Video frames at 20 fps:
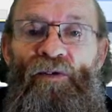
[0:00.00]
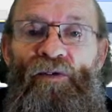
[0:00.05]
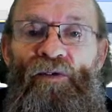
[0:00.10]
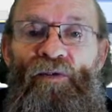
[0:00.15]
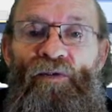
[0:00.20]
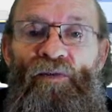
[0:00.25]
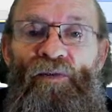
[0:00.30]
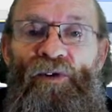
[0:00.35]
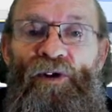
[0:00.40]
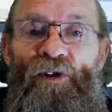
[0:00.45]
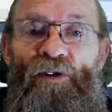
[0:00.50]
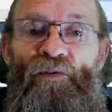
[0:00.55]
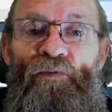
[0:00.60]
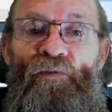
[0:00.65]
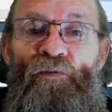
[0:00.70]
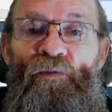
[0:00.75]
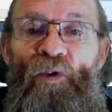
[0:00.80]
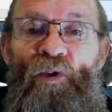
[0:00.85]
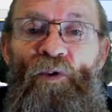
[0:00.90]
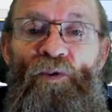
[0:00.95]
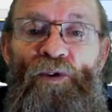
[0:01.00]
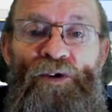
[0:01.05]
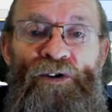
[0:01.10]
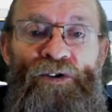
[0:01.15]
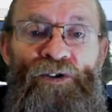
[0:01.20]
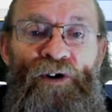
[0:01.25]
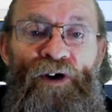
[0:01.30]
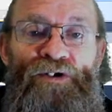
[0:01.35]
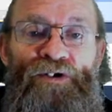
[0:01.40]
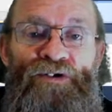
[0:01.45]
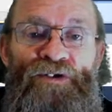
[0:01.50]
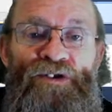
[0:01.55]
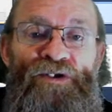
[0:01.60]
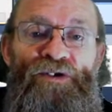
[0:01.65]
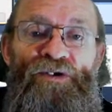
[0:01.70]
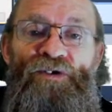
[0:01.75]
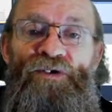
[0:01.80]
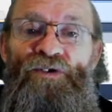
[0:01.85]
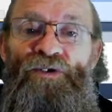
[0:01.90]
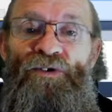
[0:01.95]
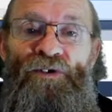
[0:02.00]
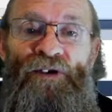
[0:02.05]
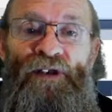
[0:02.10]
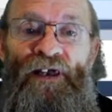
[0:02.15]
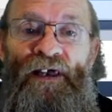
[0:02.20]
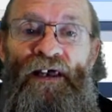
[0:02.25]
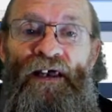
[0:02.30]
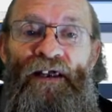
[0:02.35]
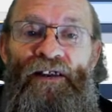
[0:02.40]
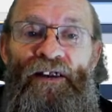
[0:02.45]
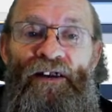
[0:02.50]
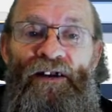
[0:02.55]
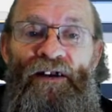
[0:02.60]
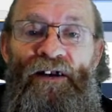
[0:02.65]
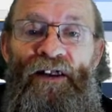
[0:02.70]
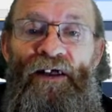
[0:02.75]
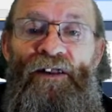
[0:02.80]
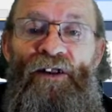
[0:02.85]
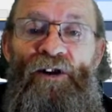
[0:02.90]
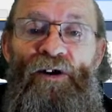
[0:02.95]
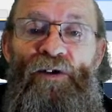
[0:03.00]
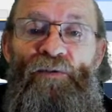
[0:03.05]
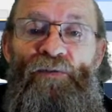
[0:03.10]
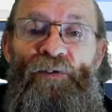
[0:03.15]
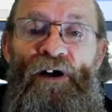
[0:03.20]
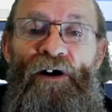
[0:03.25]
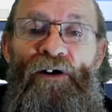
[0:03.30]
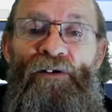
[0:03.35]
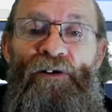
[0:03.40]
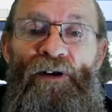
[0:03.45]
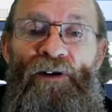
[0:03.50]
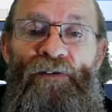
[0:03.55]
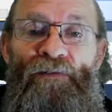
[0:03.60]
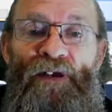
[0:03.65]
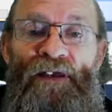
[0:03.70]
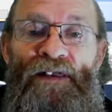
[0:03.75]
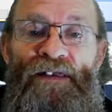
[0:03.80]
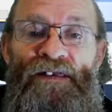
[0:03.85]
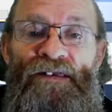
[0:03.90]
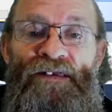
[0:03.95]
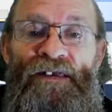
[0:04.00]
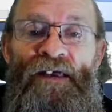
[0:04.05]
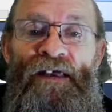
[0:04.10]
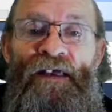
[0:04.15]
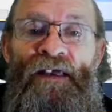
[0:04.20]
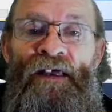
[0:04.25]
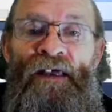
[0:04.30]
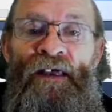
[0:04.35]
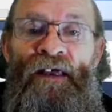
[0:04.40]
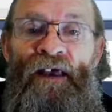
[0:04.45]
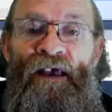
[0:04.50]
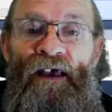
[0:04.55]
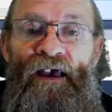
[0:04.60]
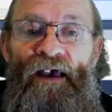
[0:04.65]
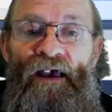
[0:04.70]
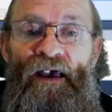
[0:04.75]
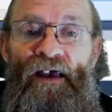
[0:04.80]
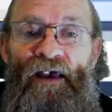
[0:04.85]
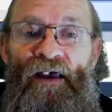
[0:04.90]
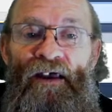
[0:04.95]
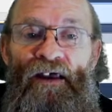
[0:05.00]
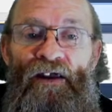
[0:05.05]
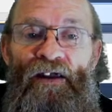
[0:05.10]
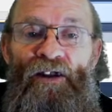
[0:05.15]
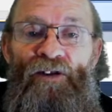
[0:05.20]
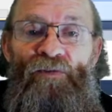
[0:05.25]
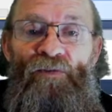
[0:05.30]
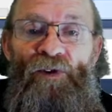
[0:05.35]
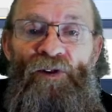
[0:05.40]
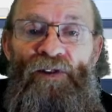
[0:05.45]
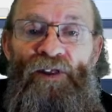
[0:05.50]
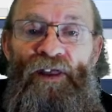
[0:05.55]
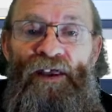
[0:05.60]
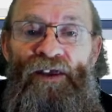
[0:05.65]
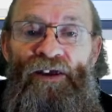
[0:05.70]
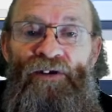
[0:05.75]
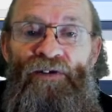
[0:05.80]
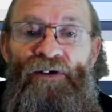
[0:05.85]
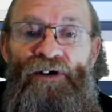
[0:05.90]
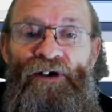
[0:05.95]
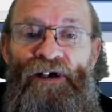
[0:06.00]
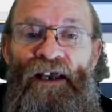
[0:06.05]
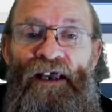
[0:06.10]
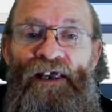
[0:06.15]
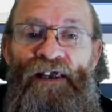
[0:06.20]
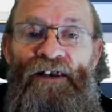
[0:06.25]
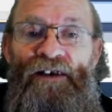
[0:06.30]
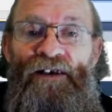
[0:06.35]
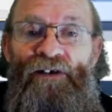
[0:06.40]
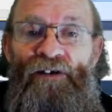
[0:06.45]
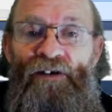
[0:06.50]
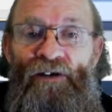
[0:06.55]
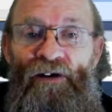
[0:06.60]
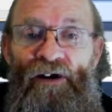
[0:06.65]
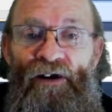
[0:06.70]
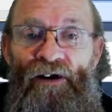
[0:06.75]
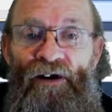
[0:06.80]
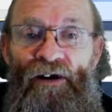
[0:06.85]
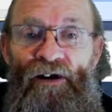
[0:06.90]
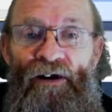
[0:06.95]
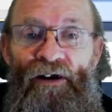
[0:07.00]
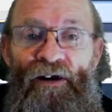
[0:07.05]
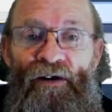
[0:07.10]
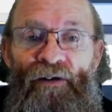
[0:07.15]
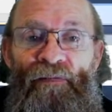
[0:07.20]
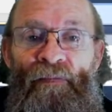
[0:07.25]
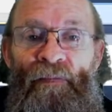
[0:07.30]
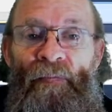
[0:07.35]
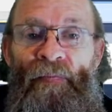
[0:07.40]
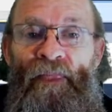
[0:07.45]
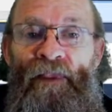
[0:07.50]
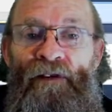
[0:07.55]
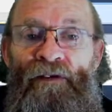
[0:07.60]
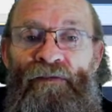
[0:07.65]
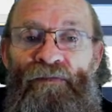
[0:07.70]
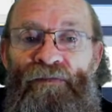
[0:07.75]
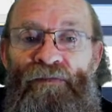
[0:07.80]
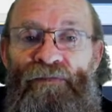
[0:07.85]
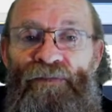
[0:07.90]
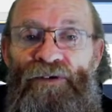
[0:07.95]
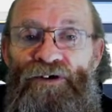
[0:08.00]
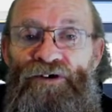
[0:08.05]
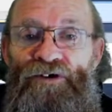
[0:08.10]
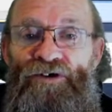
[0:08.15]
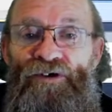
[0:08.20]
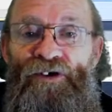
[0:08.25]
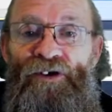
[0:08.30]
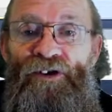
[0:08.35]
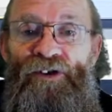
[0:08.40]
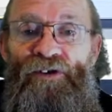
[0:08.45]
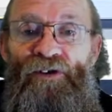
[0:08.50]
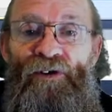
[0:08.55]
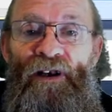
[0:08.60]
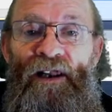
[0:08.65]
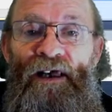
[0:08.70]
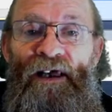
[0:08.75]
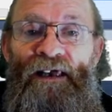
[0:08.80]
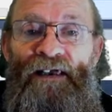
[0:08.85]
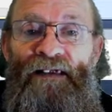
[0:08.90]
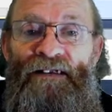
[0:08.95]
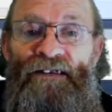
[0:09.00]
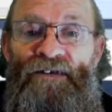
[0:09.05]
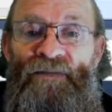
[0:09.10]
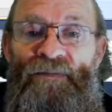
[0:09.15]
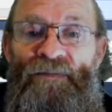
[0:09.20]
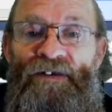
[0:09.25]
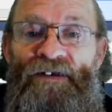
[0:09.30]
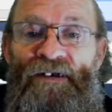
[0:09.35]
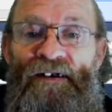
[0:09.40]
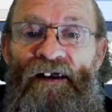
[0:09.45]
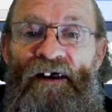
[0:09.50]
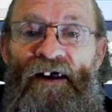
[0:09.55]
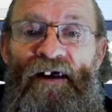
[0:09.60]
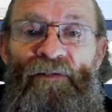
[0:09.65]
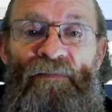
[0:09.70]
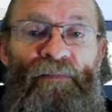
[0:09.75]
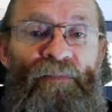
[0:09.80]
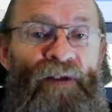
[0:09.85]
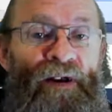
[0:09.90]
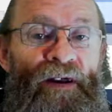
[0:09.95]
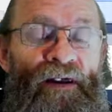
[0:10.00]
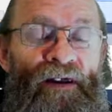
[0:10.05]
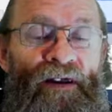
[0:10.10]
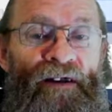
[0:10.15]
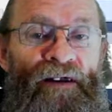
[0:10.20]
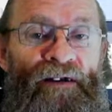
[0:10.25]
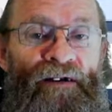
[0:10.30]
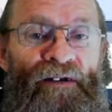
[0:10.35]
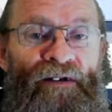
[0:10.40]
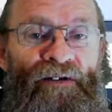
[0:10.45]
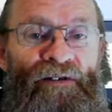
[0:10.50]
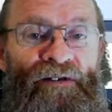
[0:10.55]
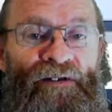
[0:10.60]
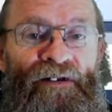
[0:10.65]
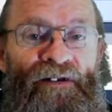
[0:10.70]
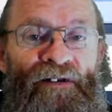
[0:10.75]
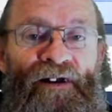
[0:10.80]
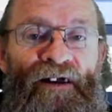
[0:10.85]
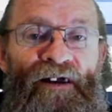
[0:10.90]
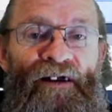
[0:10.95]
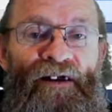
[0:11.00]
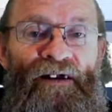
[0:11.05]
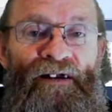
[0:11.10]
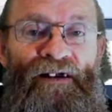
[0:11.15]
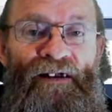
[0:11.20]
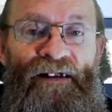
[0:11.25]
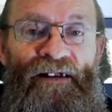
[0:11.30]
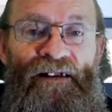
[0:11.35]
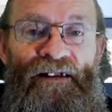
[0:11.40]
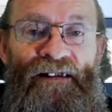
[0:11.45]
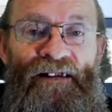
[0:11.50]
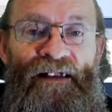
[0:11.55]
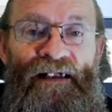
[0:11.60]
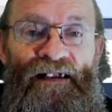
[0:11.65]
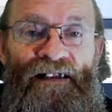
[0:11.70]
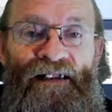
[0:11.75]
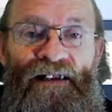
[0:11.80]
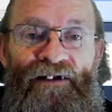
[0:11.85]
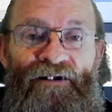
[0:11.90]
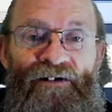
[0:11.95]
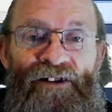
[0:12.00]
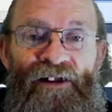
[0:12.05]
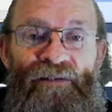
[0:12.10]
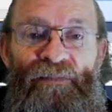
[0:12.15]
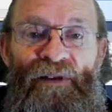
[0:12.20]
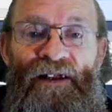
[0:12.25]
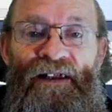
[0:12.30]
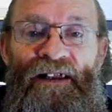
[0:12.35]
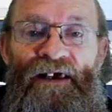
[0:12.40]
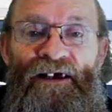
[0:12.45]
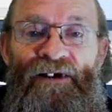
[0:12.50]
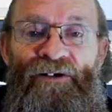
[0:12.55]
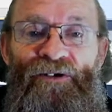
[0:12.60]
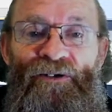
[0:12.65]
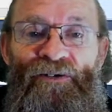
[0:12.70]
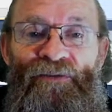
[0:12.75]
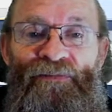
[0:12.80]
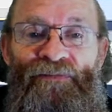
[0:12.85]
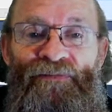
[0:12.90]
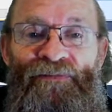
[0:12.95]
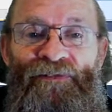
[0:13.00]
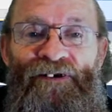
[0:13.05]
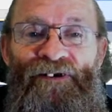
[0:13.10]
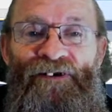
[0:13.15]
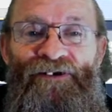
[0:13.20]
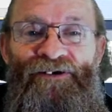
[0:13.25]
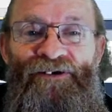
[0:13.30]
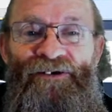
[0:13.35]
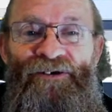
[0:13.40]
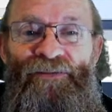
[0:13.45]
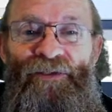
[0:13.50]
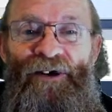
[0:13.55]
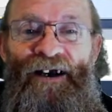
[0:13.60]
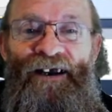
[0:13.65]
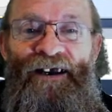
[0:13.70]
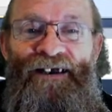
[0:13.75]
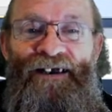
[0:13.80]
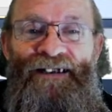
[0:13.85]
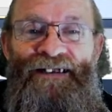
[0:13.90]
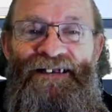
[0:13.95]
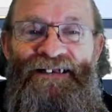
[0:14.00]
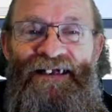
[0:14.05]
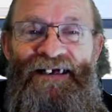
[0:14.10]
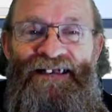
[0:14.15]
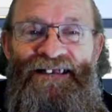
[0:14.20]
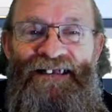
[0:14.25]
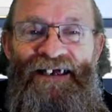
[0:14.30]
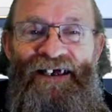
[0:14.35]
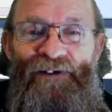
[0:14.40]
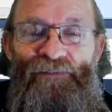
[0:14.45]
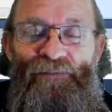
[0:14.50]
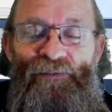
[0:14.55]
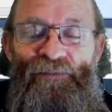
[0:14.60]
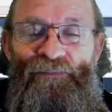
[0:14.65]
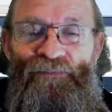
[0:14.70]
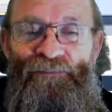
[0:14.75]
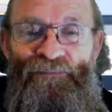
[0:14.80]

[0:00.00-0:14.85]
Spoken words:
We look forward to host you at another of our events, and we thank you again. Be sure to like and subscribe and click on that bell icon. Goodbye and stay safe.